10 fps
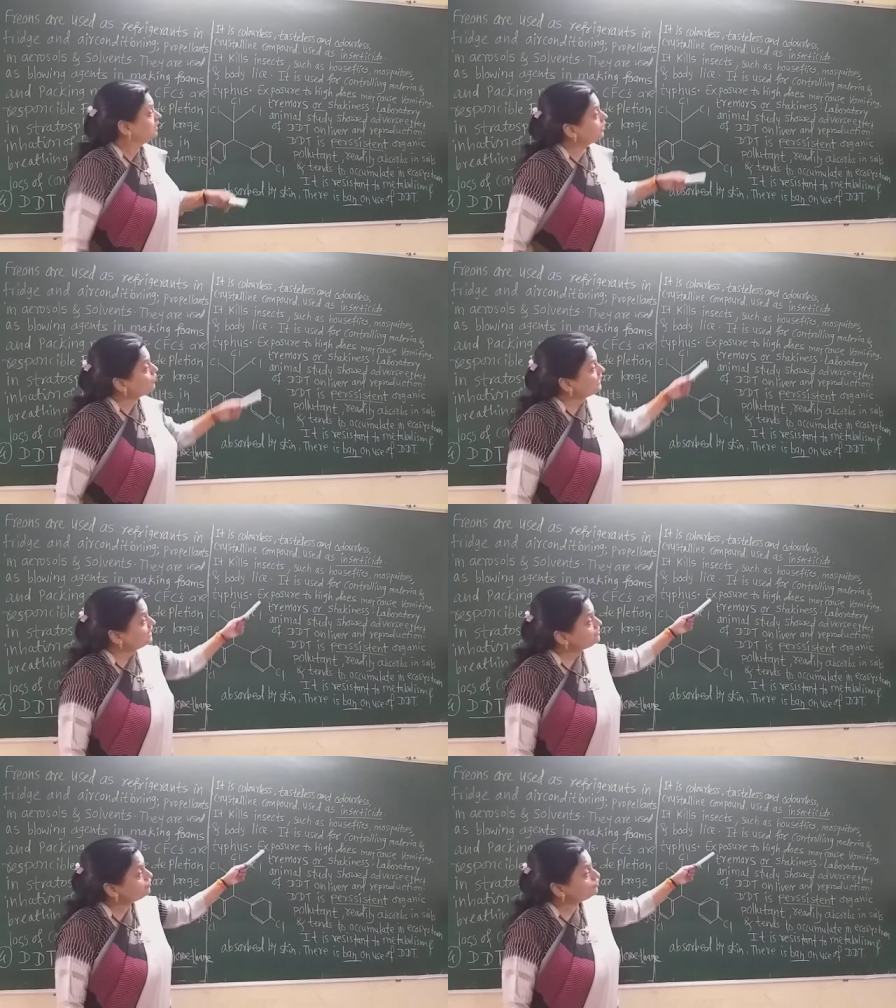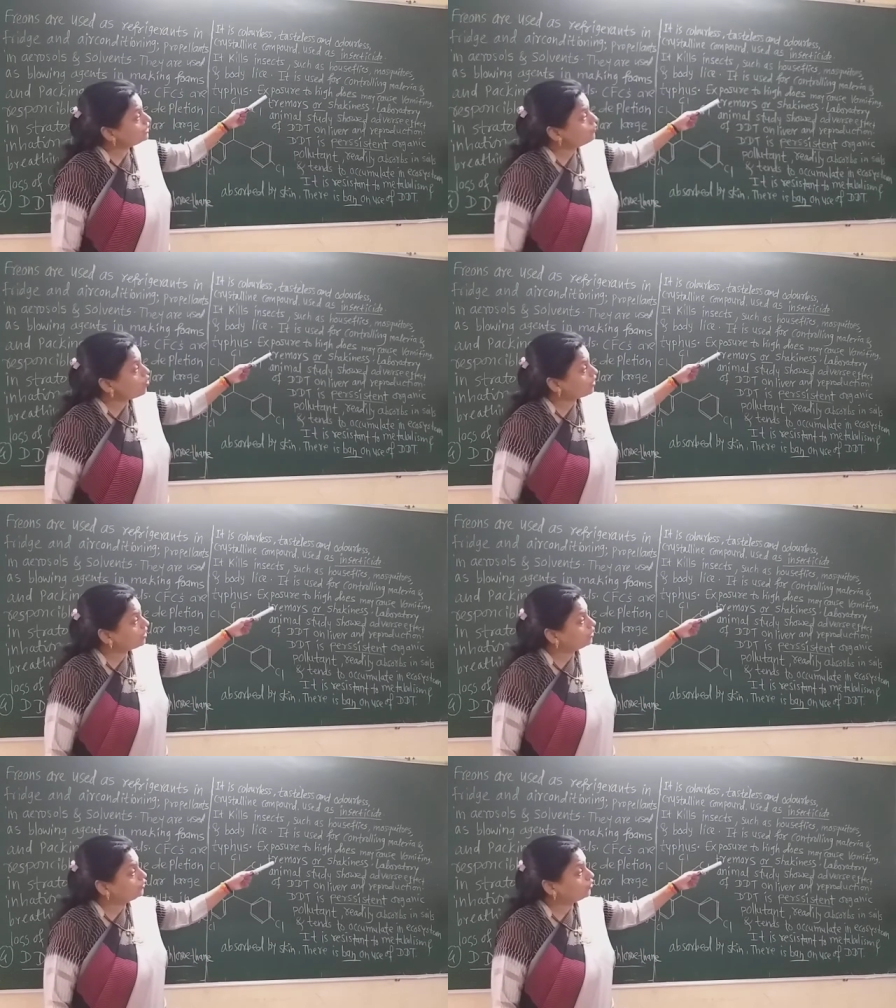Now it is used for
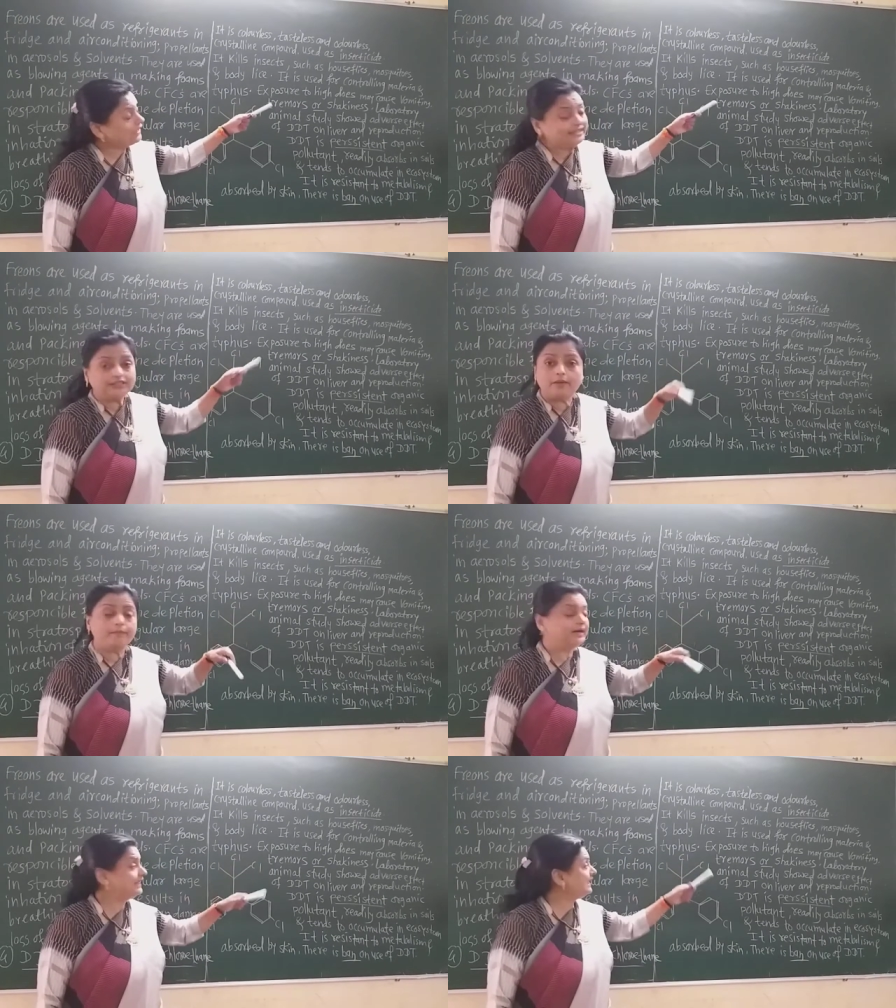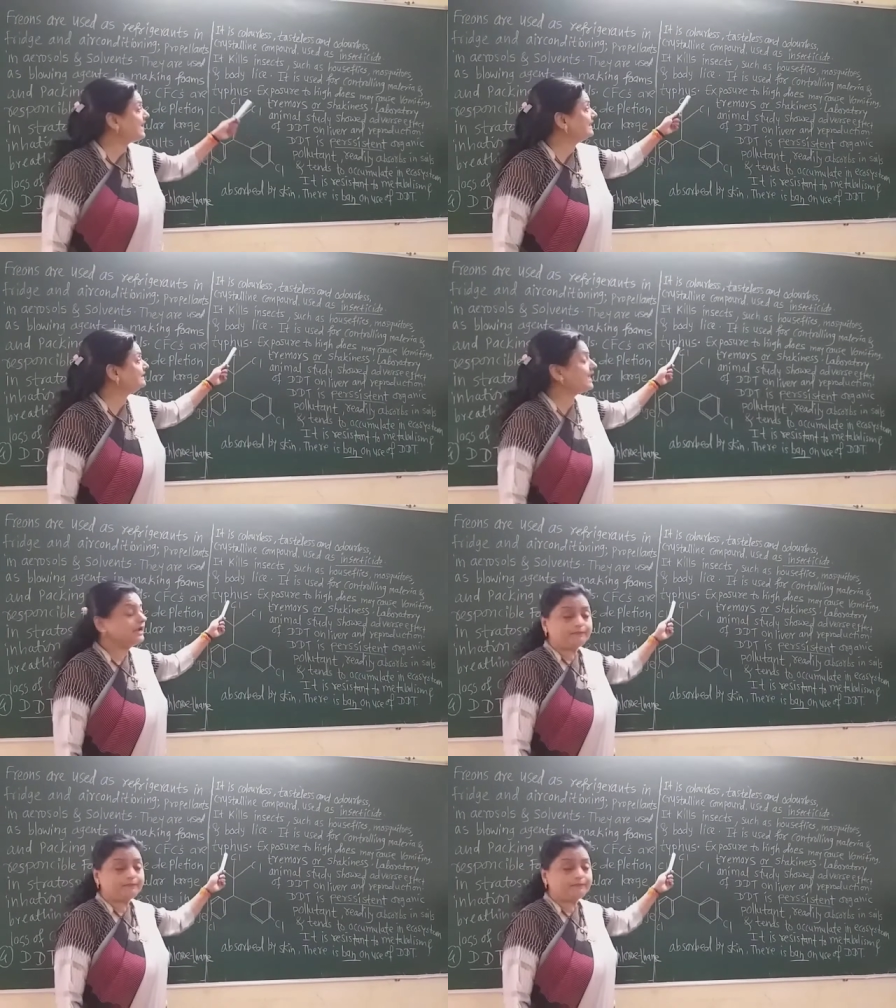controlling the malaria and